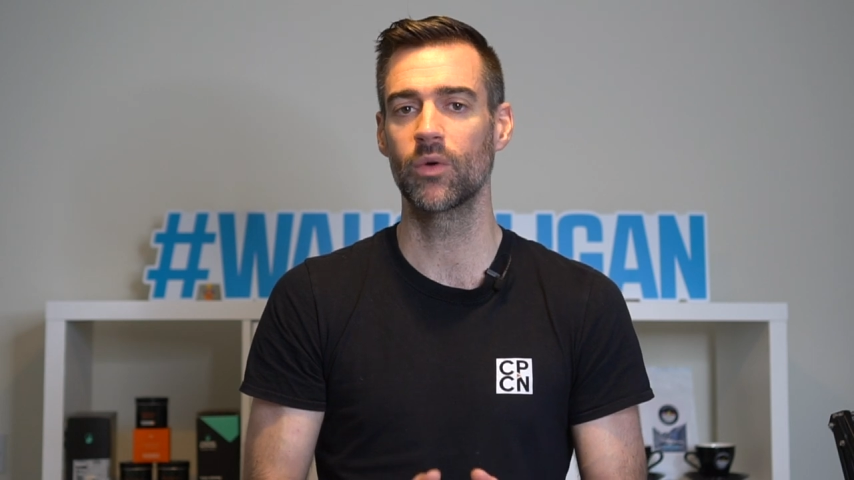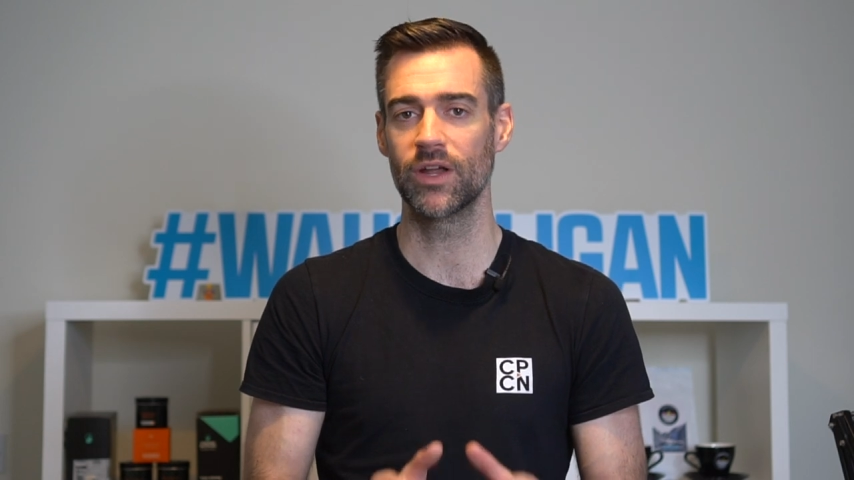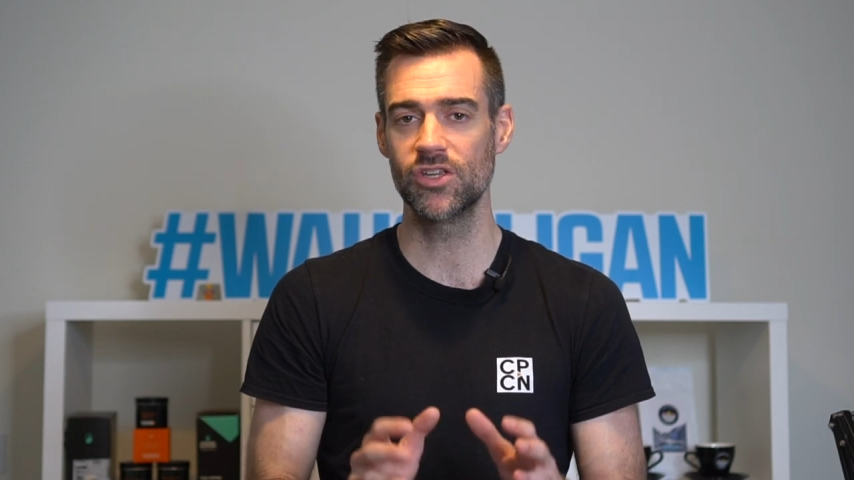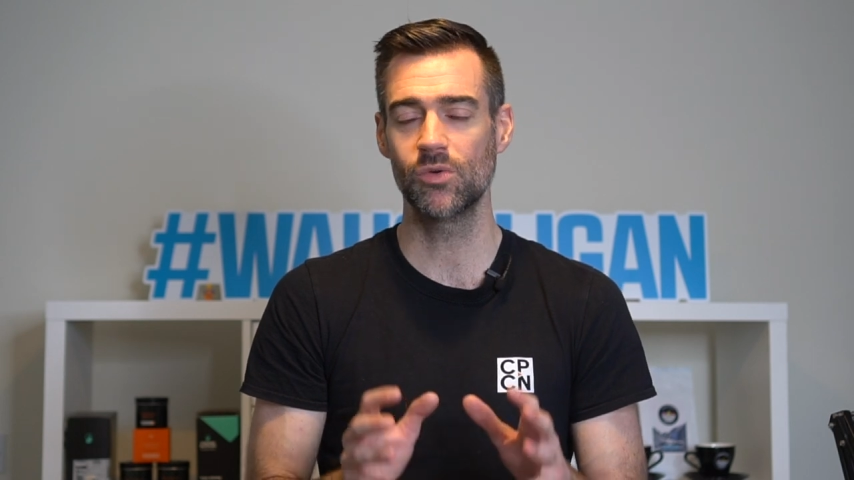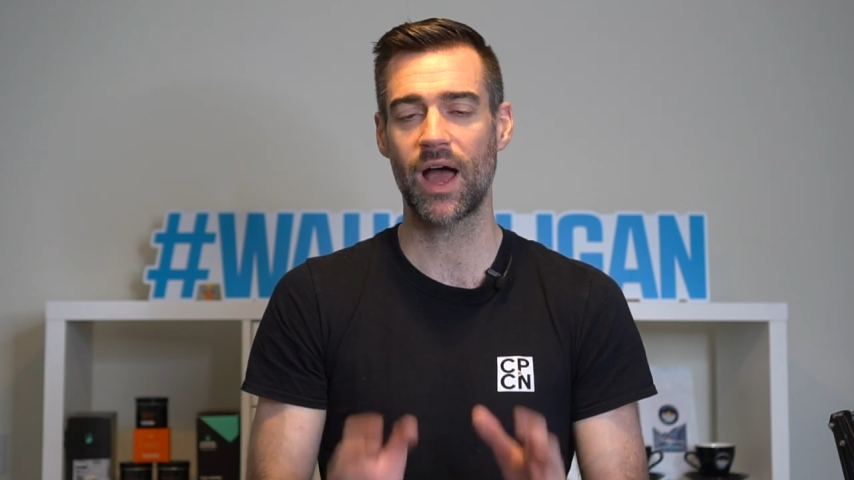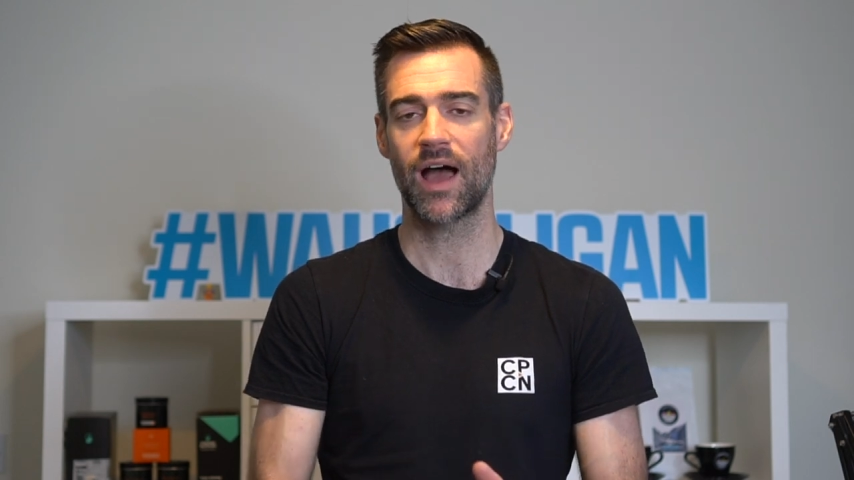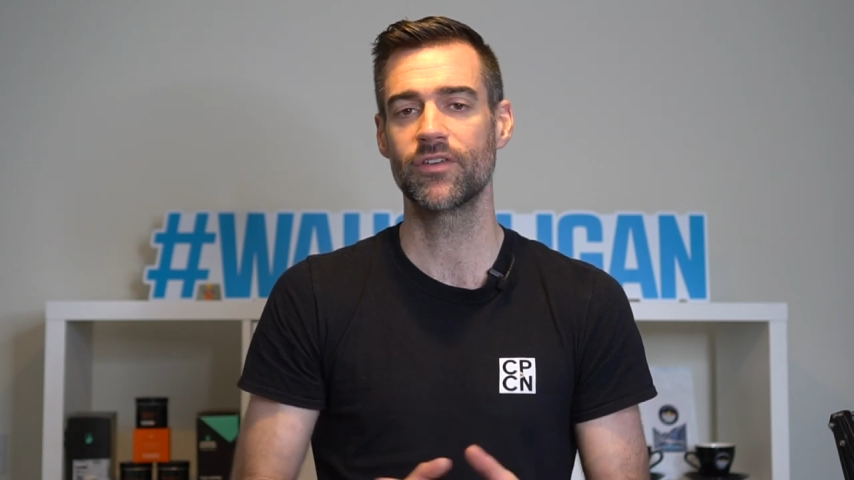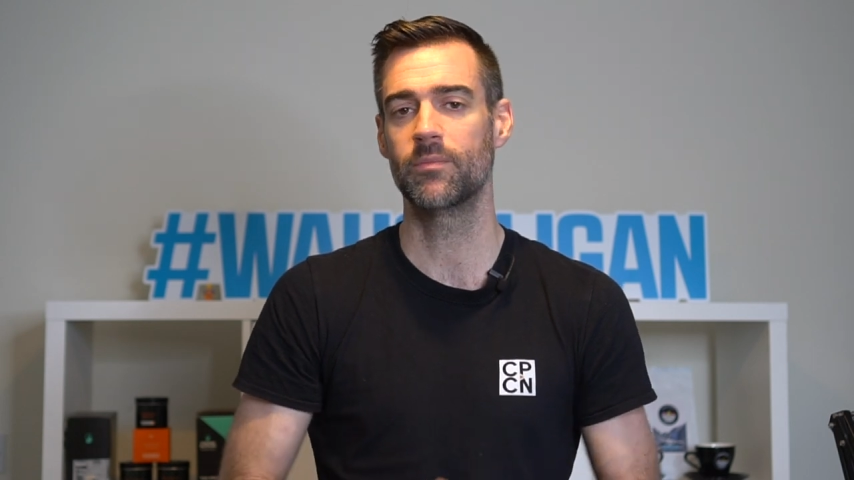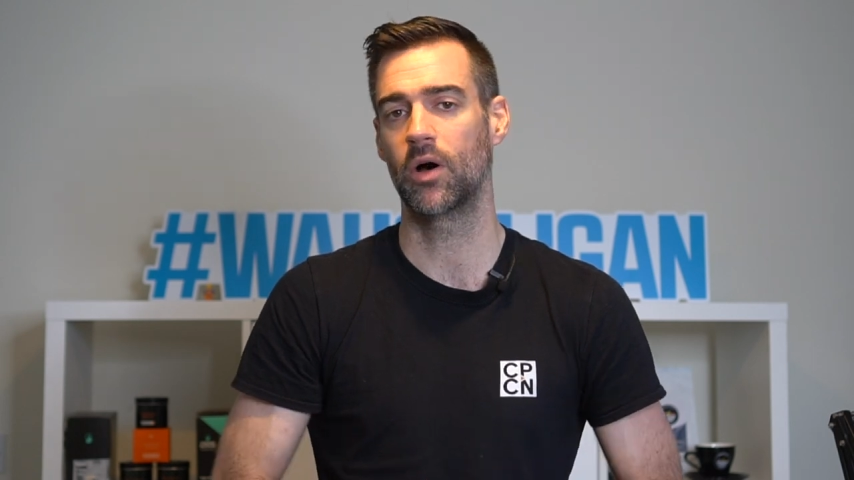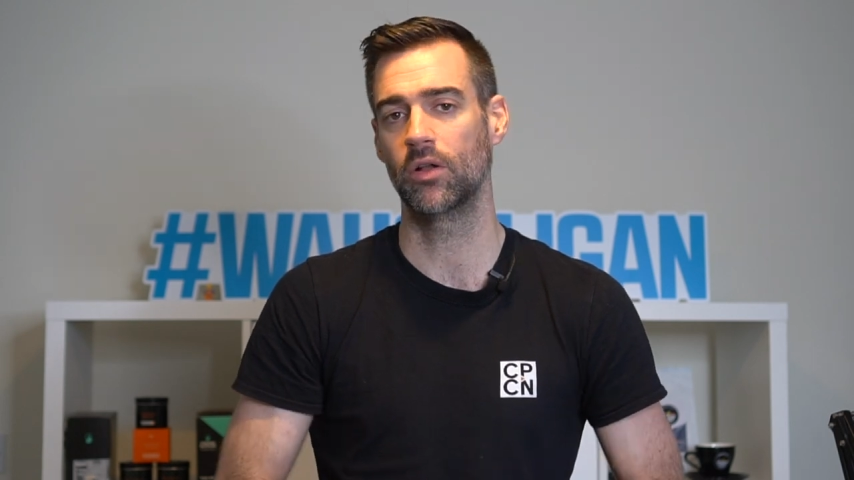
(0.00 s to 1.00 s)
and you have
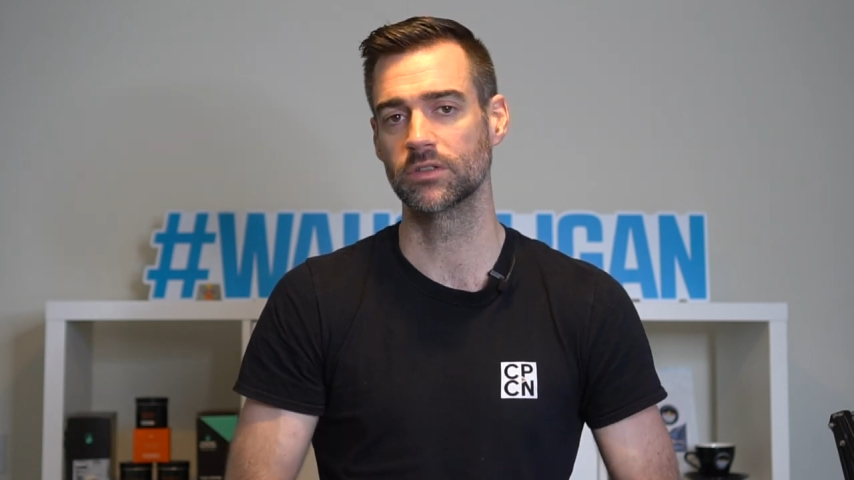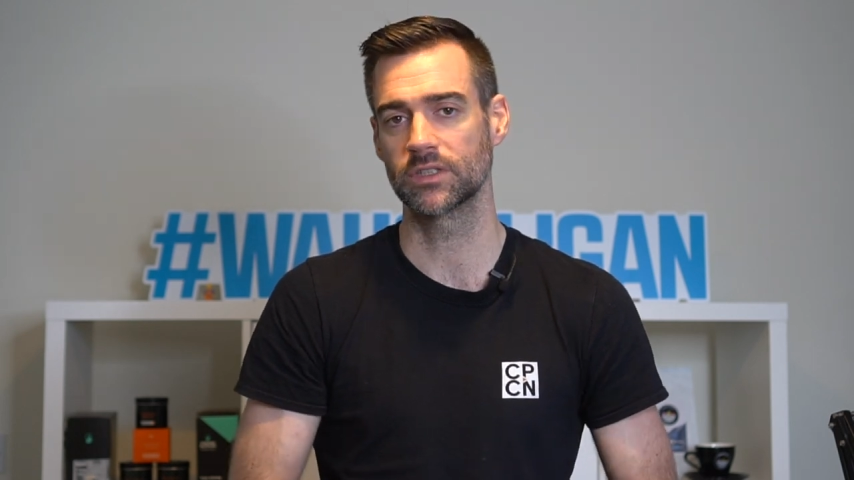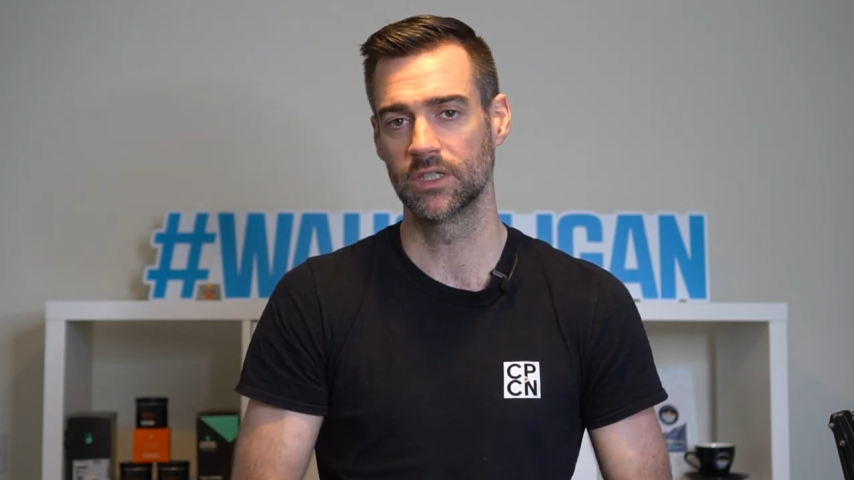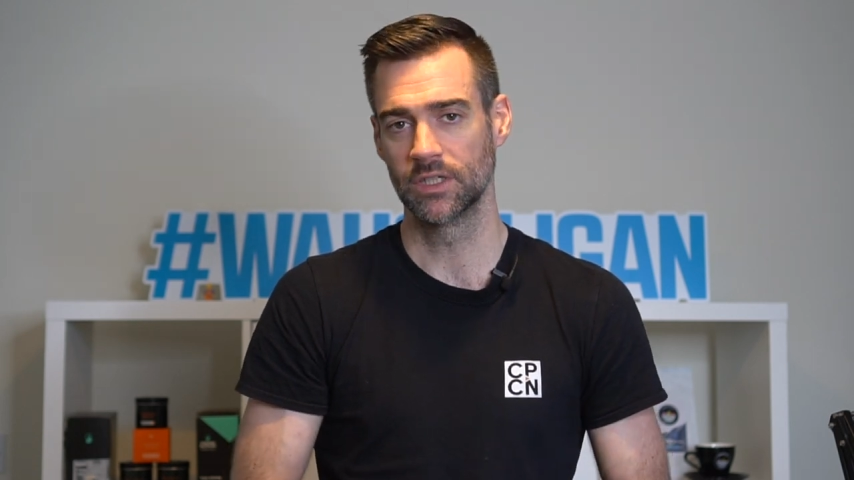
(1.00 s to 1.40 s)
a Bolt,